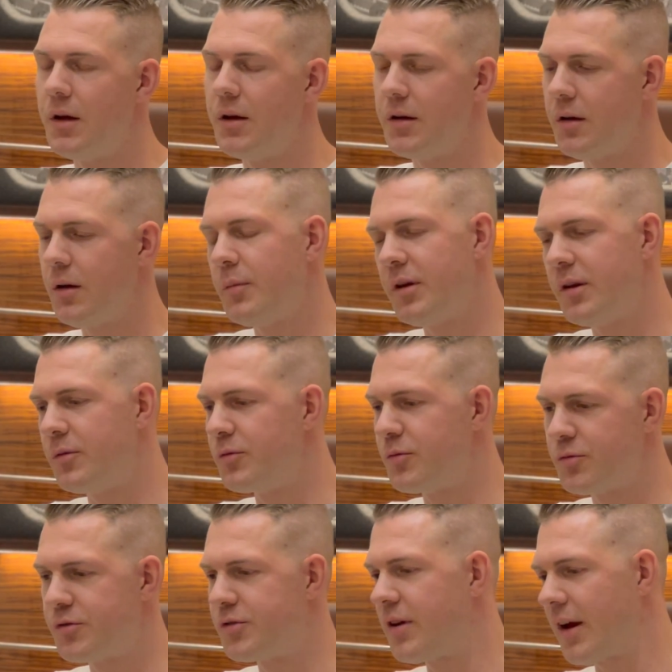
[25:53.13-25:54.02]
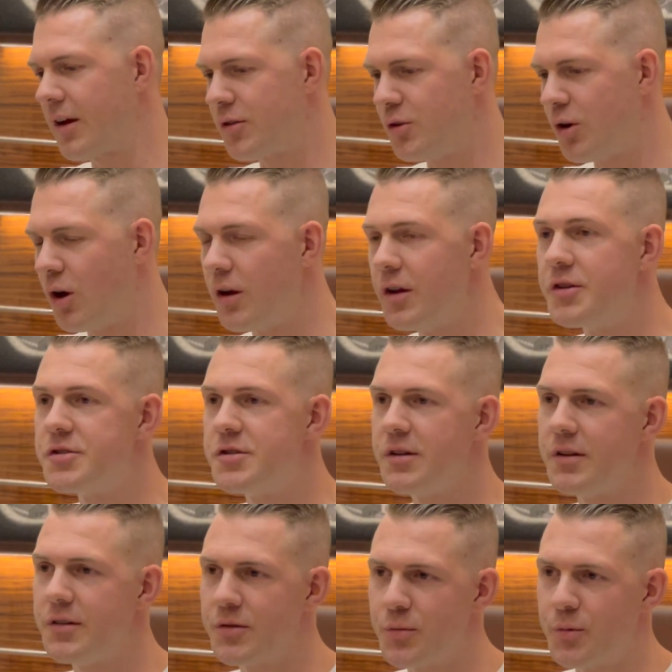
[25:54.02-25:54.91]
Yeah, I mean,
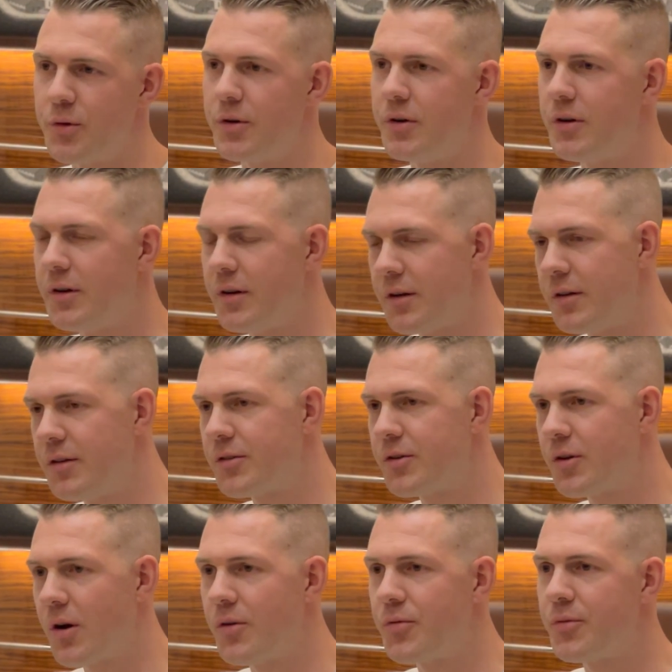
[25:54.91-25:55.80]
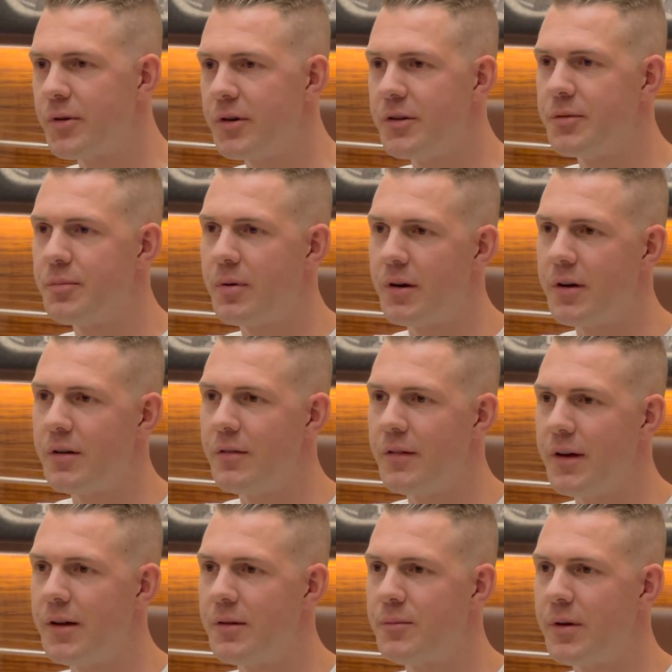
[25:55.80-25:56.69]
technology is a word and software is part of
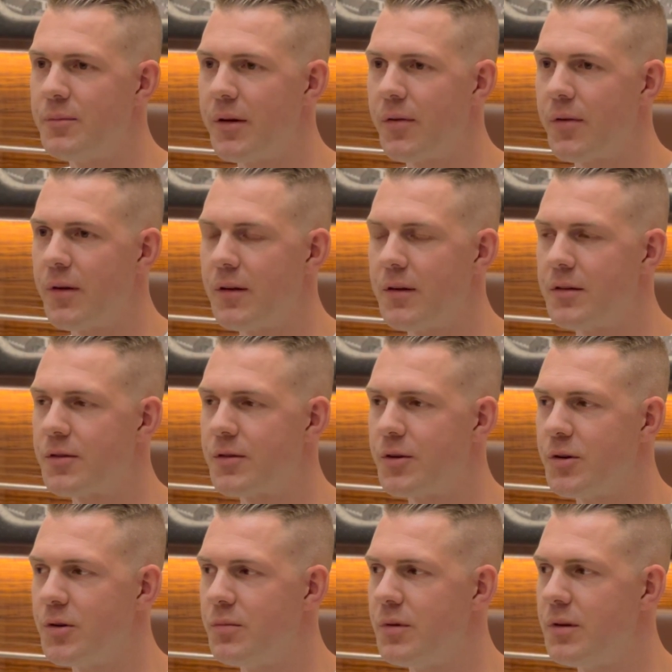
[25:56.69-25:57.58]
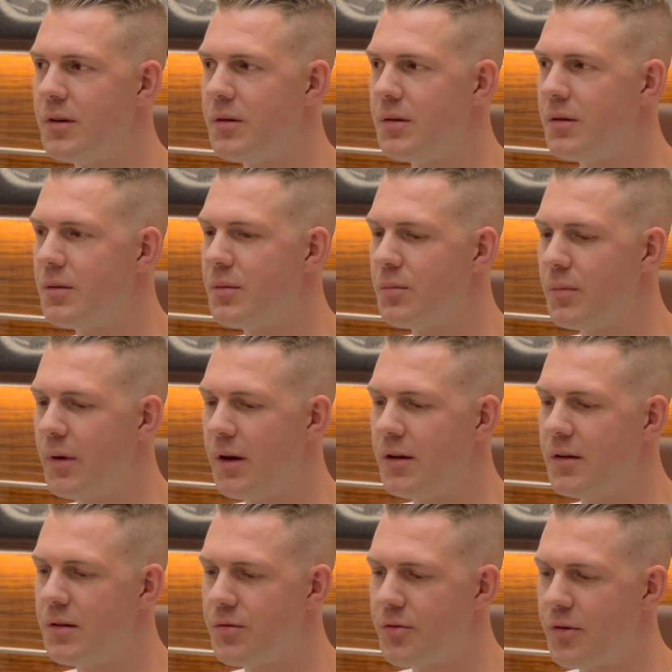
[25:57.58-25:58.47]
that, but I think it's going to be the
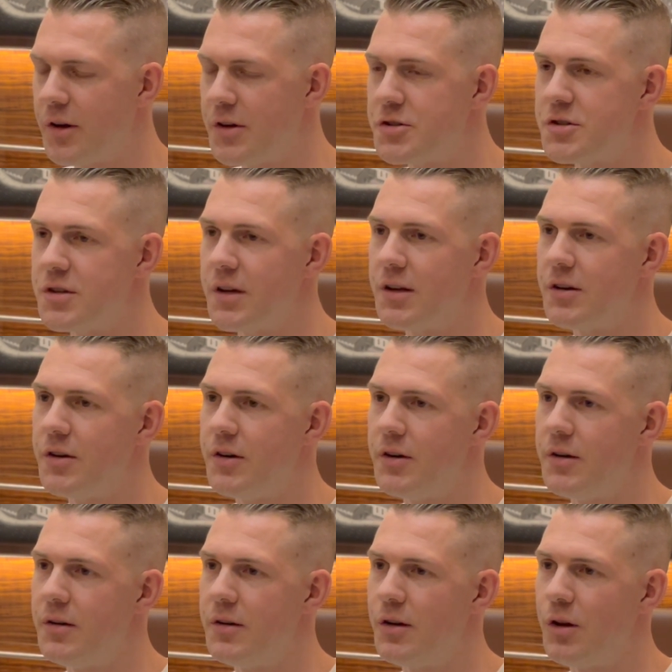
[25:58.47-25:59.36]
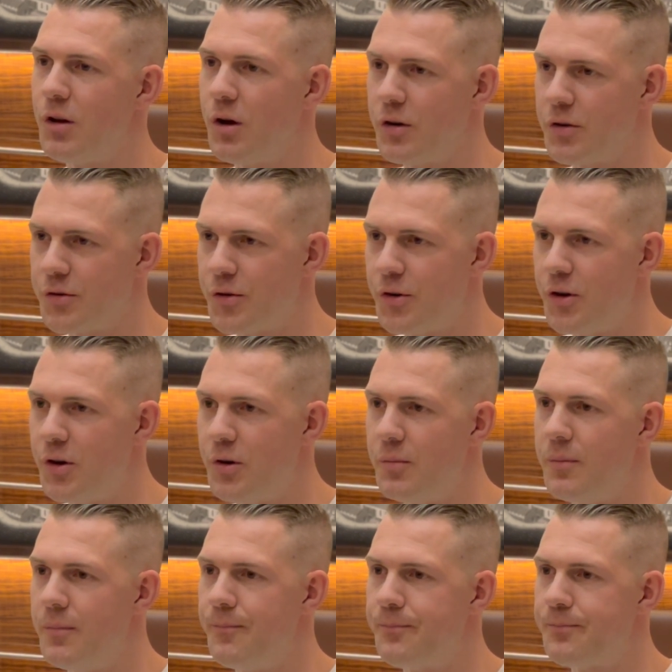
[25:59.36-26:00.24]
main differentiator long
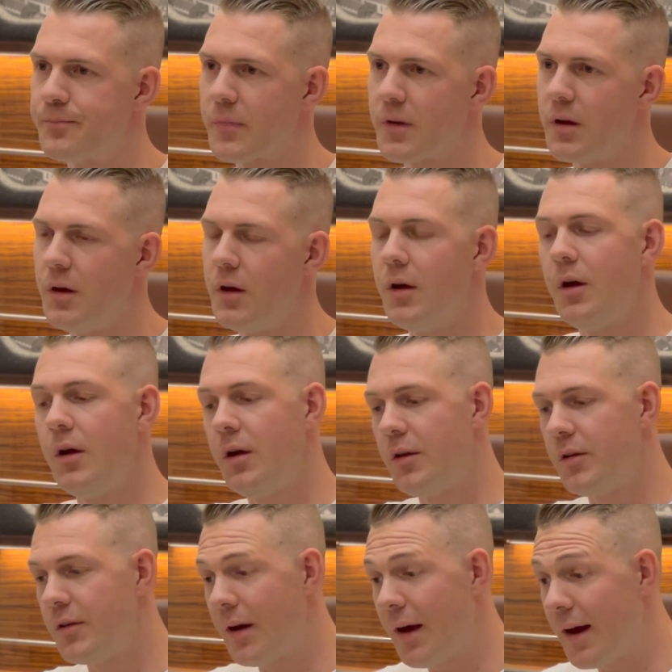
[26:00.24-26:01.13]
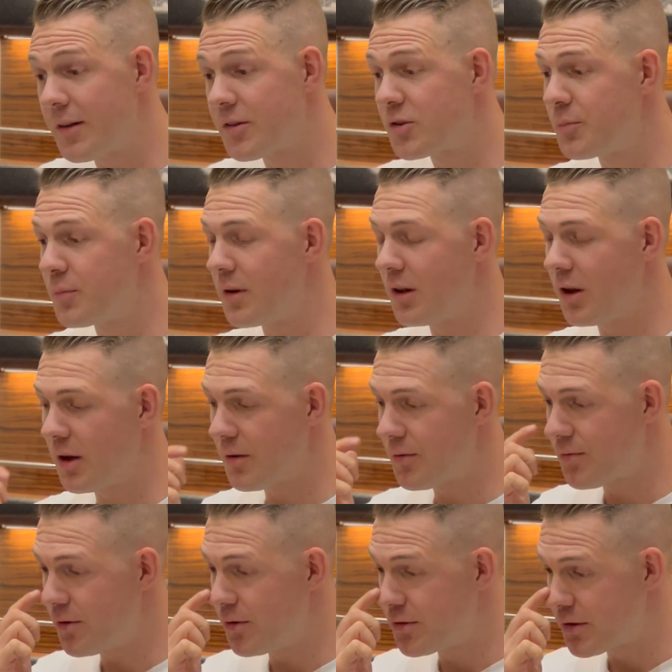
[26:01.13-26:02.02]
term. There has to be a lot of
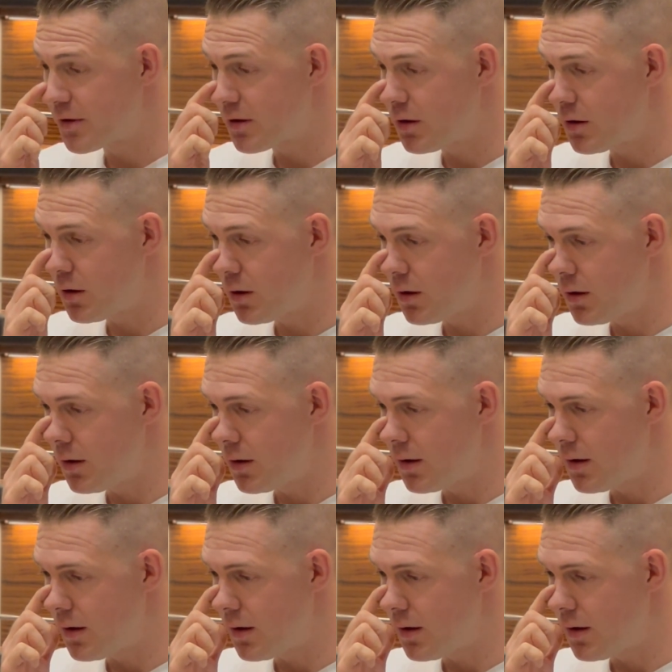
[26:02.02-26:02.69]
physical